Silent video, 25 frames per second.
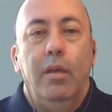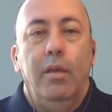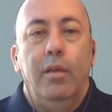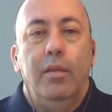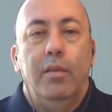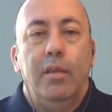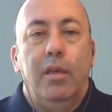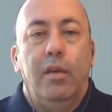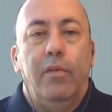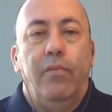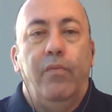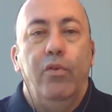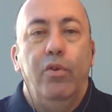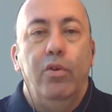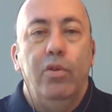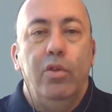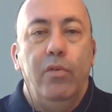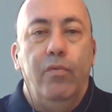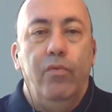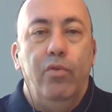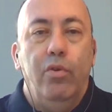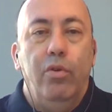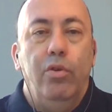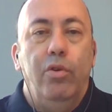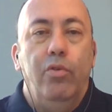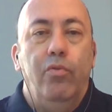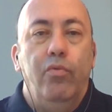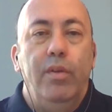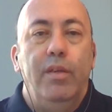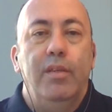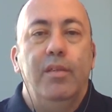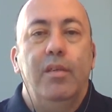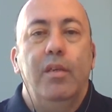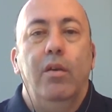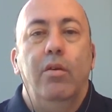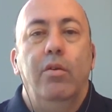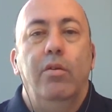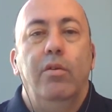is that, first of all, the
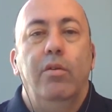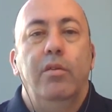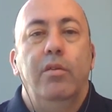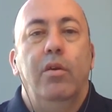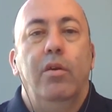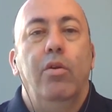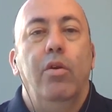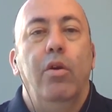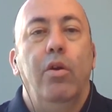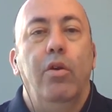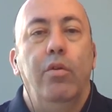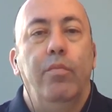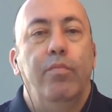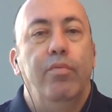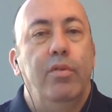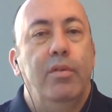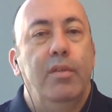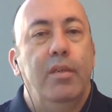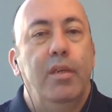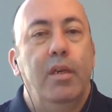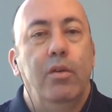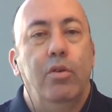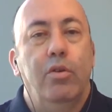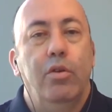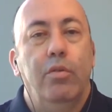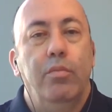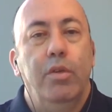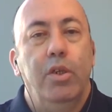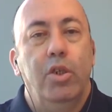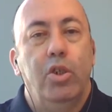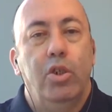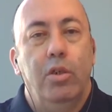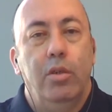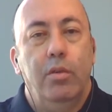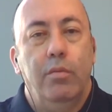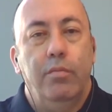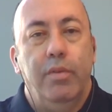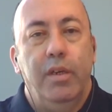resellers are 100%
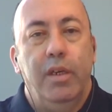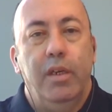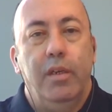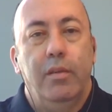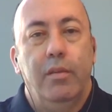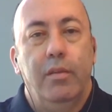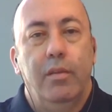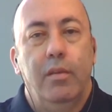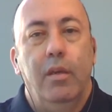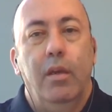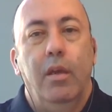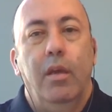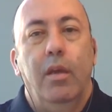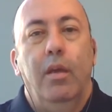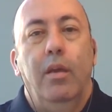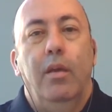commission based.